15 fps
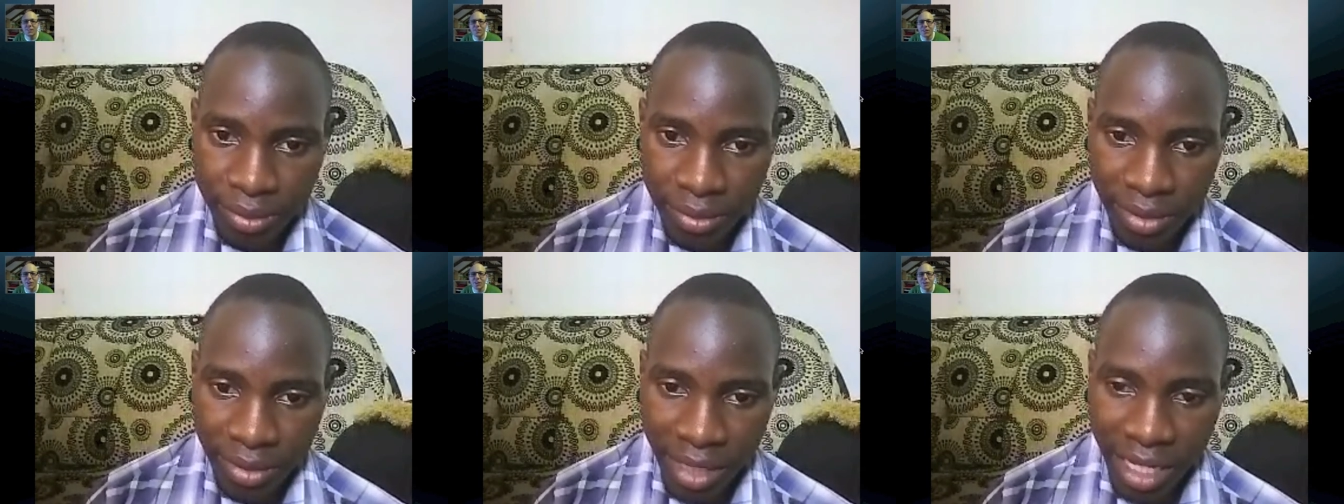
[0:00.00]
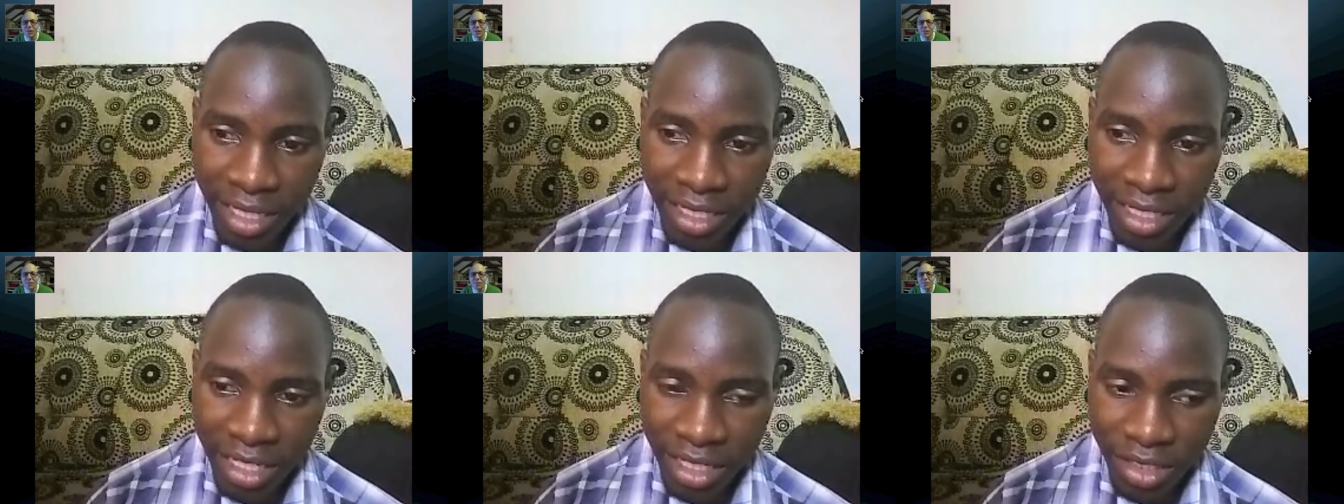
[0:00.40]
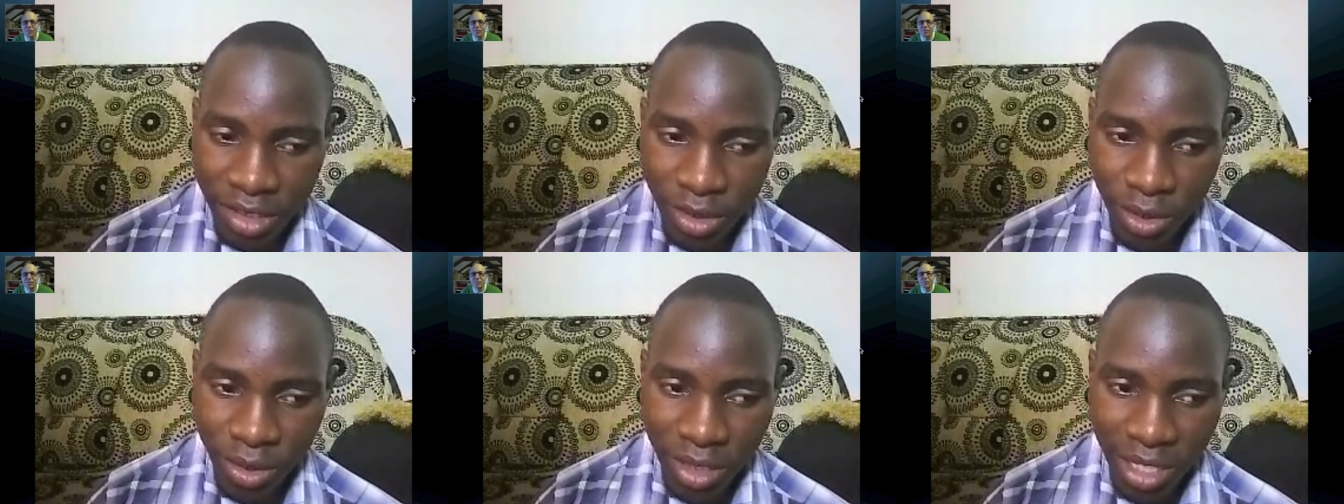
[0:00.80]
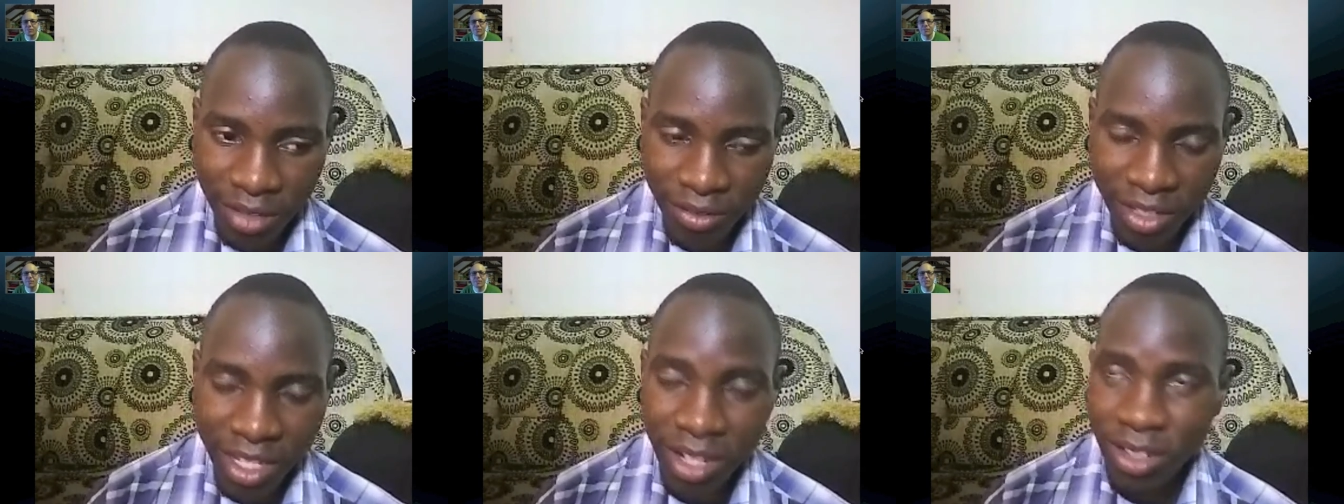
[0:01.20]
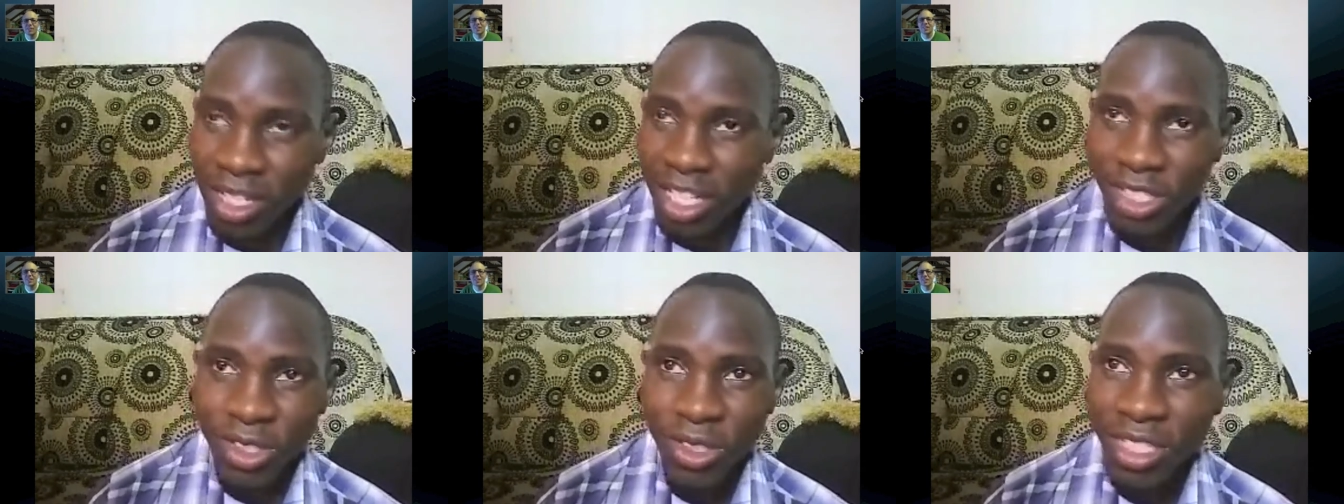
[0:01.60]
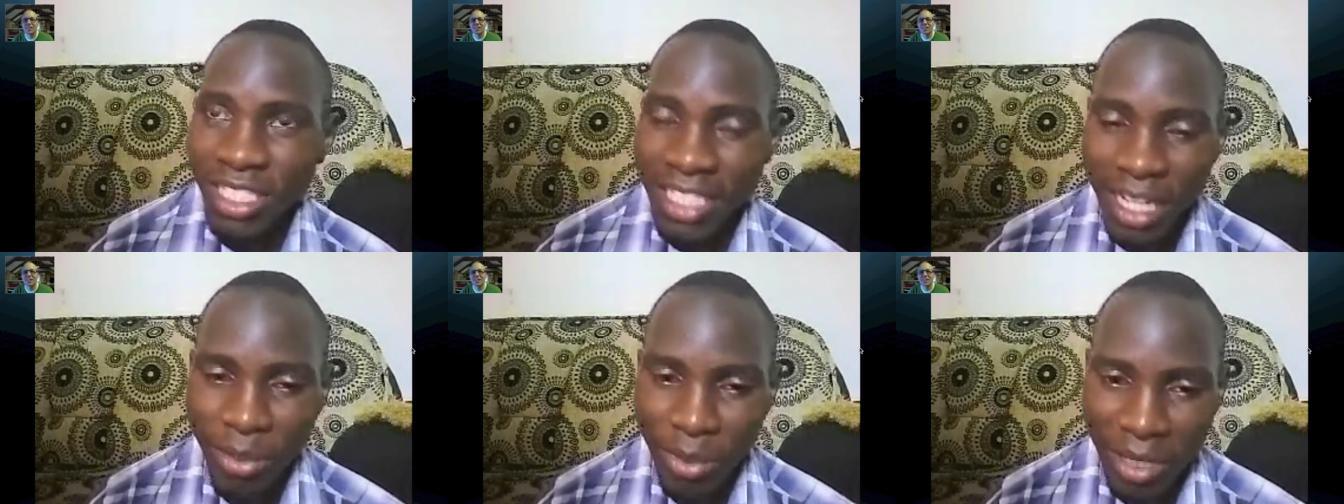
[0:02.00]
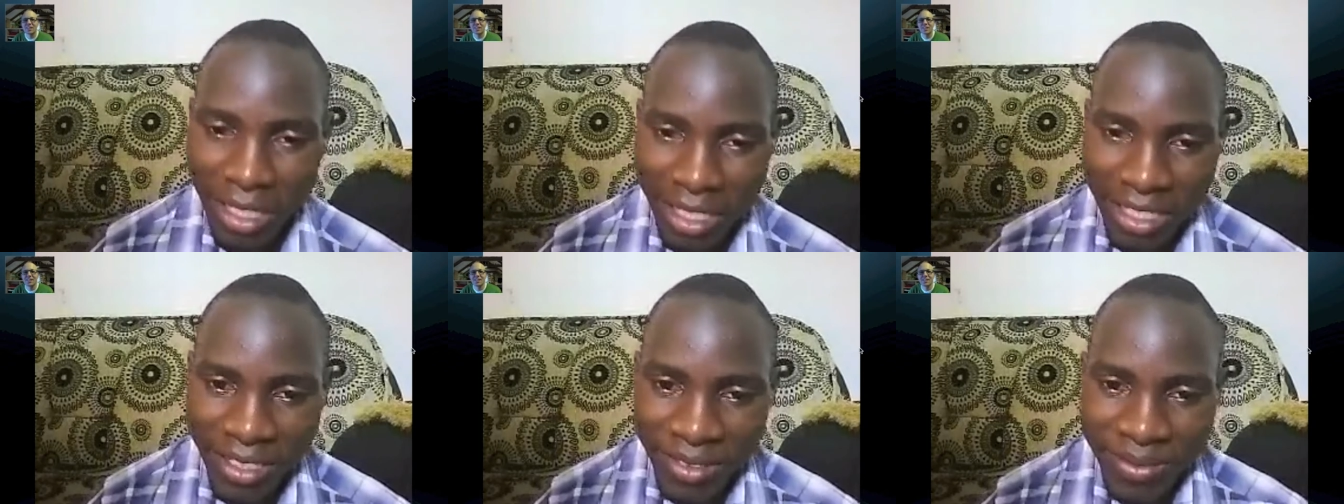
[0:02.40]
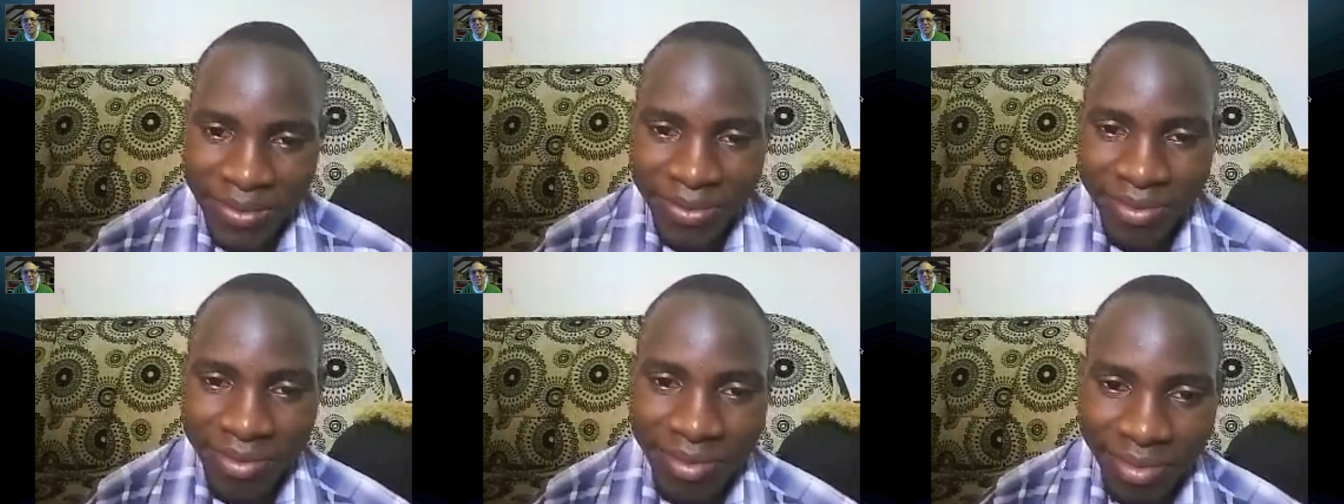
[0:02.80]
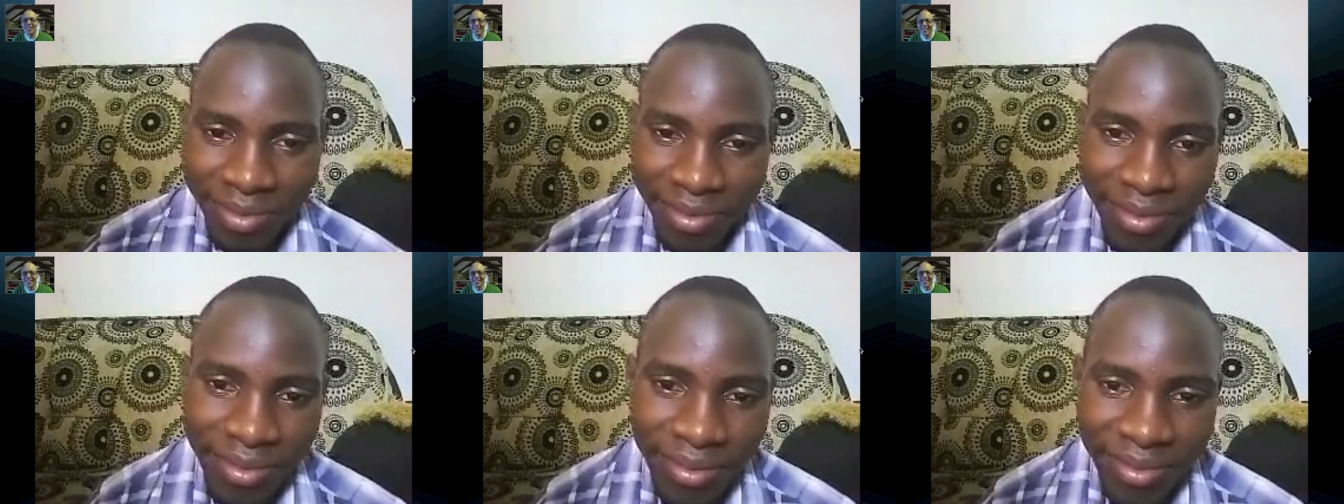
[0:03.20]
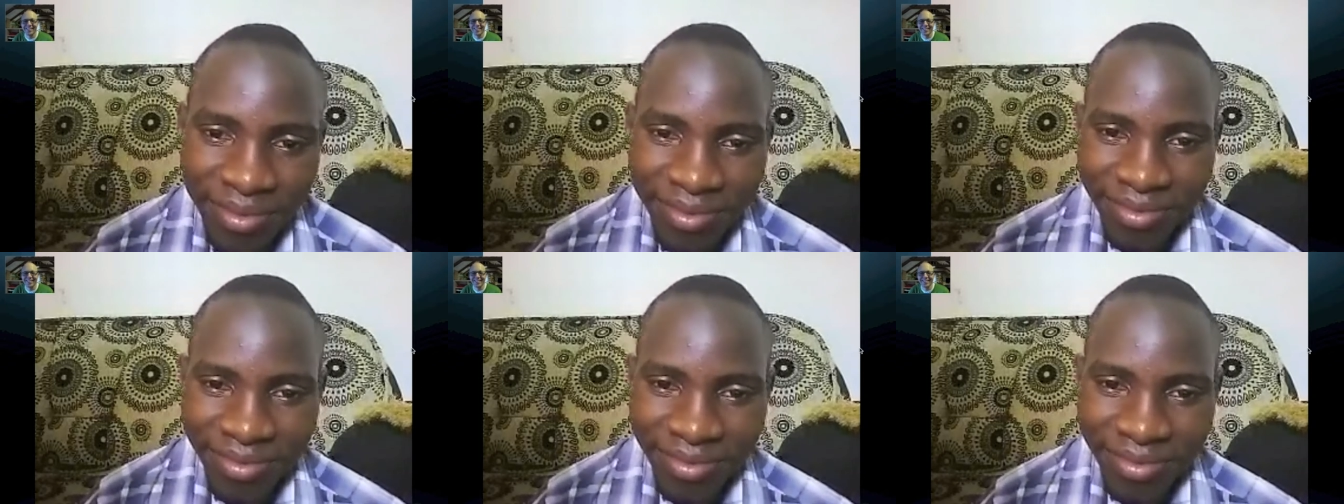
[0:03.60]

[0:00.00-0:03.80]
All right. They are so yeah, they are so determined.